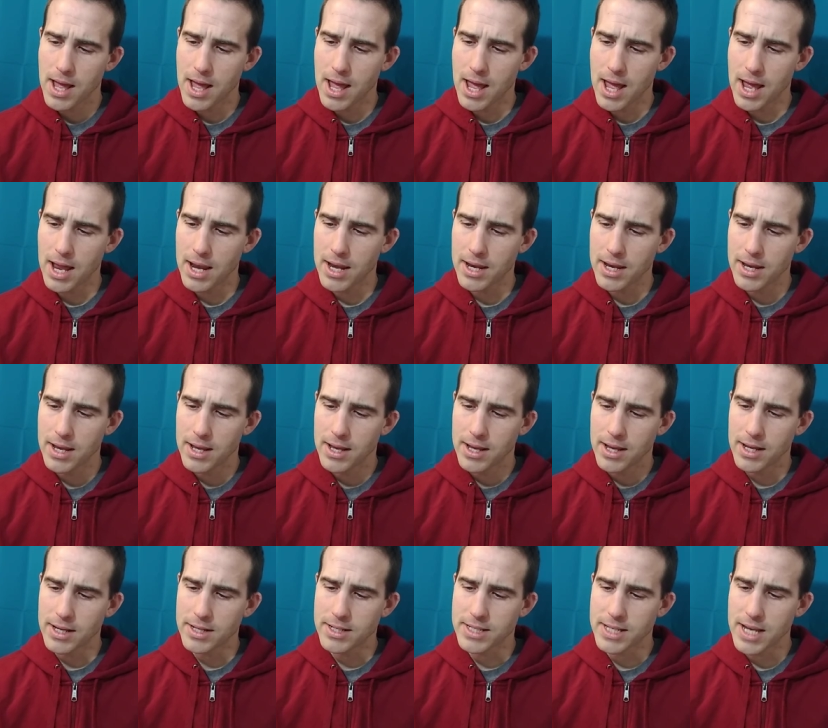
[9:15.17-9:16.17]
and
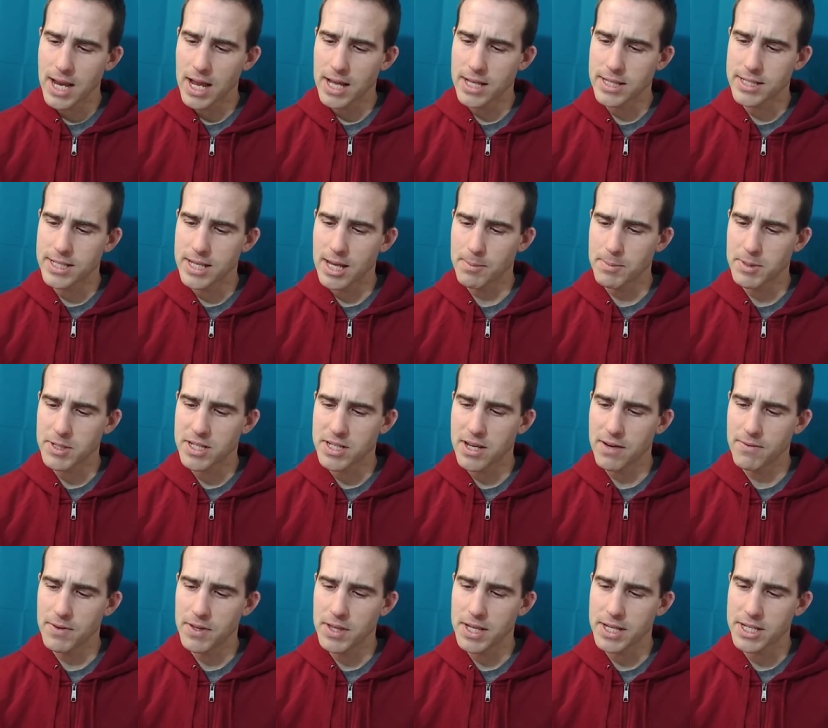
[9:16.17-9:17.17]
he stands up, he's
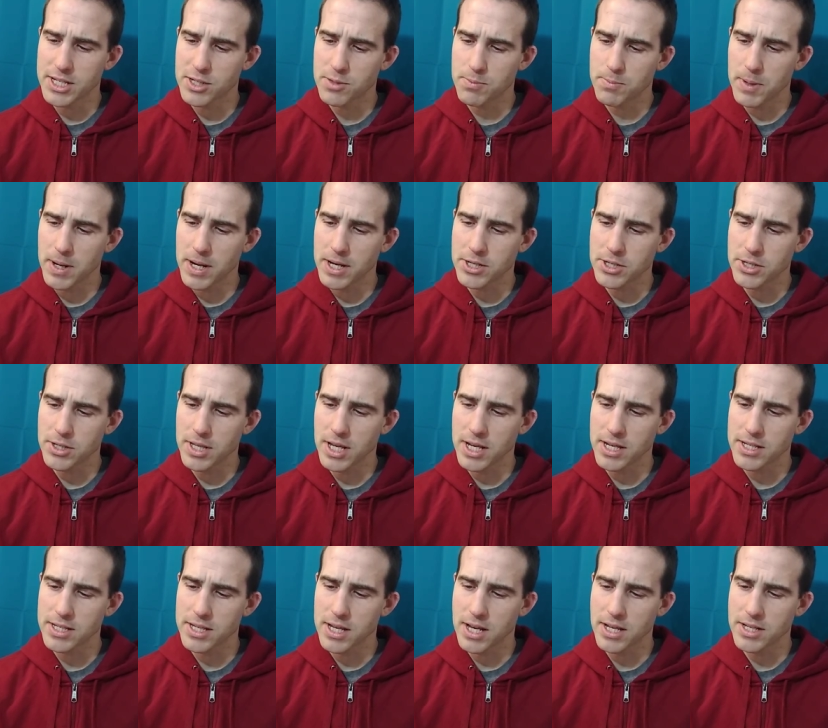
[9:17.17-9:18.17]
given this speech, and
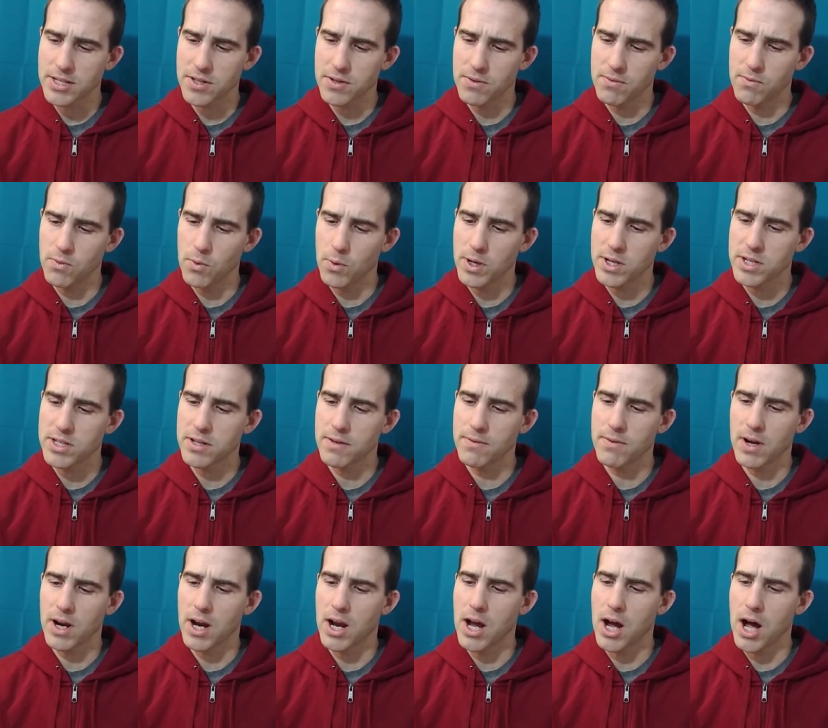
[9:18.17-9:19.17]
they say it's the voice
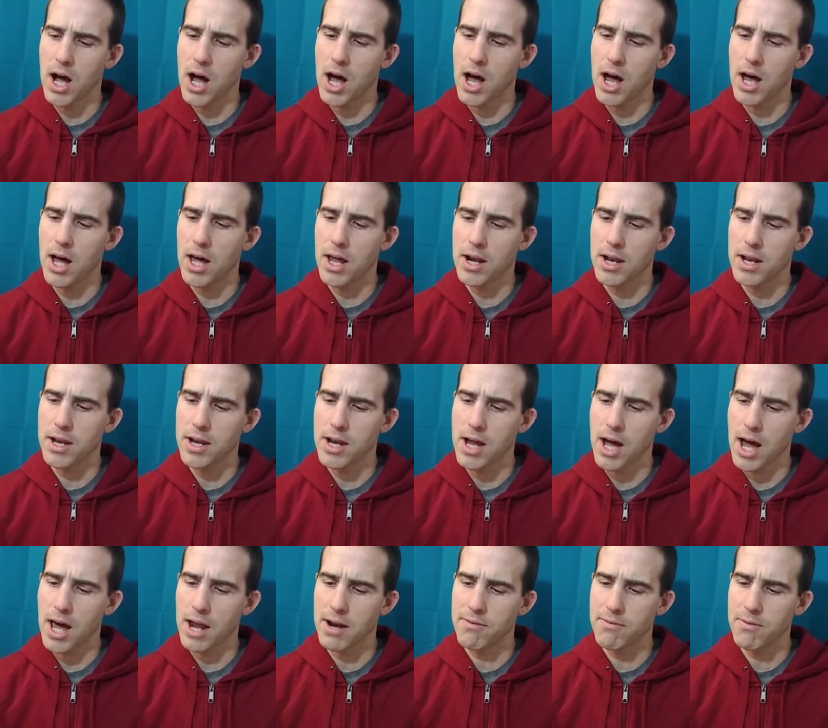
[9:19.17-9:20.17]
of a God and
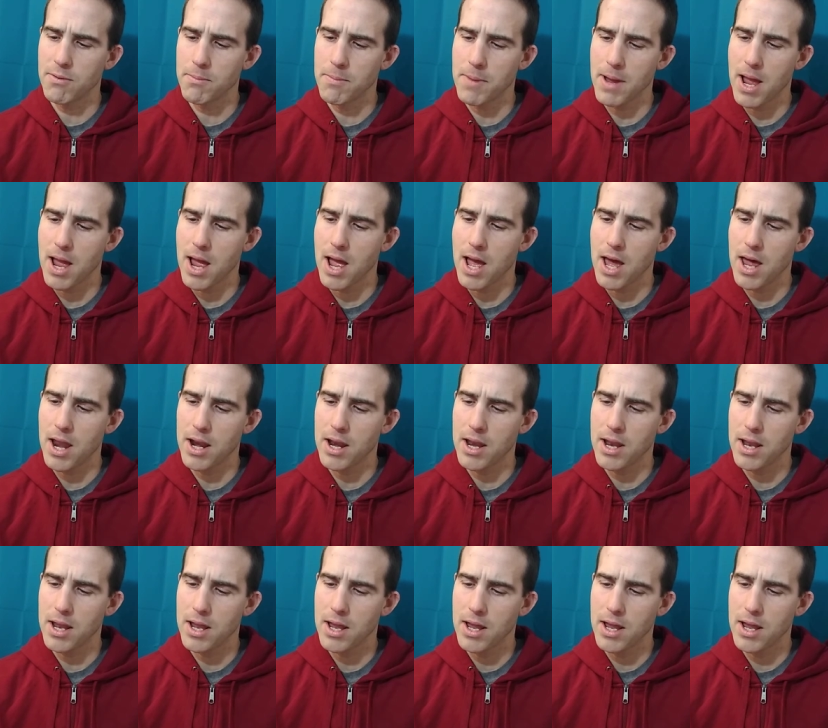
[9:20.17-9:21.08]
not of a man.